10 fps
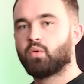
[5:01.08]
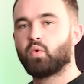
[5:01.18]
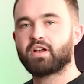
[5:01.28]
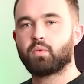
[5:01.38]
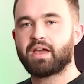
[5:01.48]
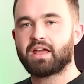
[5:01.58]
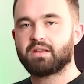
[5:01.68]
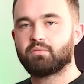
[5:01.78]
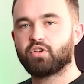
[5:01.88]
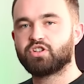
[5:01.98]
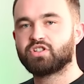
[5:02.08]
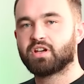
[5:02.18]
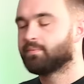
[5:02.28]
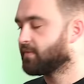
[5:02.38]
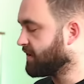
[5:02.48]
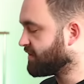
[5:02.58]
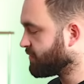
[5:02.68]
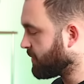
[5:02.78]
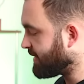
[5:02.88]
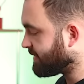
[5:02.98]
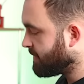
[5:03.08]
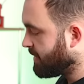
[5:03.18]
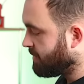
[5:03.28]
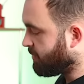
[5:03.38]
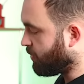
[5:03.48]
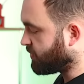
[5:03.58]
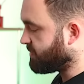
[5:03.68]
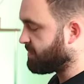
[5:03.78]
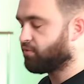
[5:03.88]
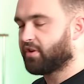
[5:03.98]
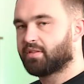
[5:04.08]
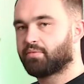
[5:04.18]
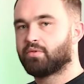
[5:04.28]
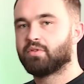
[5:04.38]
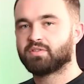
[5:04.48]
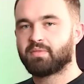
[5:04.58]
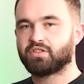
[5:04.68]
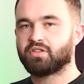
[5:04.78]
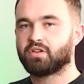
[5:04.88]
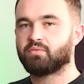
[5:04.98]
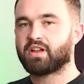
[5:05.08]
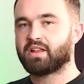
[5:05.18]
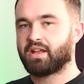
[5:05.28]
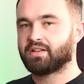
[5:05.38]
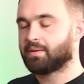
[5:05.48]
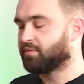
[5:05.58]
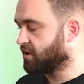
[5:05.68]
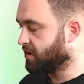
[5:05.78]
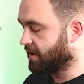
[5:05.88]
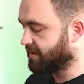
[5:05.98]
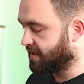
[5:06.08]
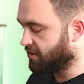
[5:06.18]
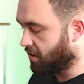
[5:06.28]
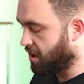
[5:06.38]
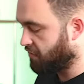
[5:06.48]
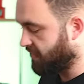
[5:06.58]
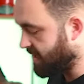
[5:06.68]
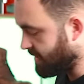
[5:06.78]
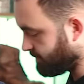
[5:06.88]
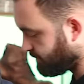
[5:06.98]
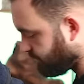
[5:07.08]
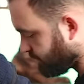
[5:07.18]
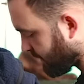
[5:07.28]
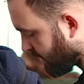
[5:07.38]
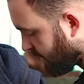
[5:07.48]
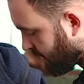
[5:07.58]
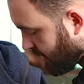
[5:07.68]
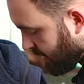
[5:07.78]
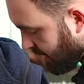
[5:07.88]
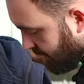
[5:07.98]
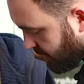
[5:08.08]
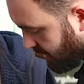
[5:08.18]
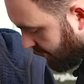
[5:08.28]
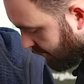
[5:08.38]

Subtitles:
wick away any moisture and sweat, but also be breathable to make sure you can regulate your temperature nicely and not overheat. And then if we go